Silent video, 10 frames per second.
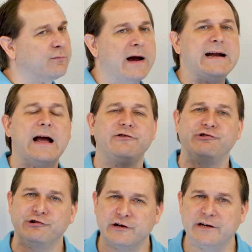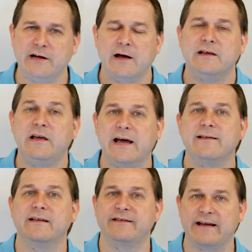the right, I should
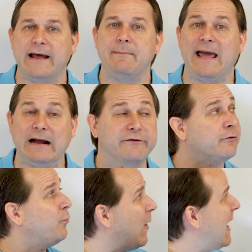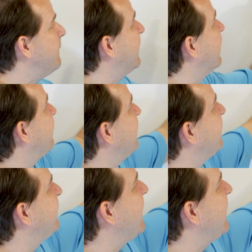get the same answer. Why? Because this is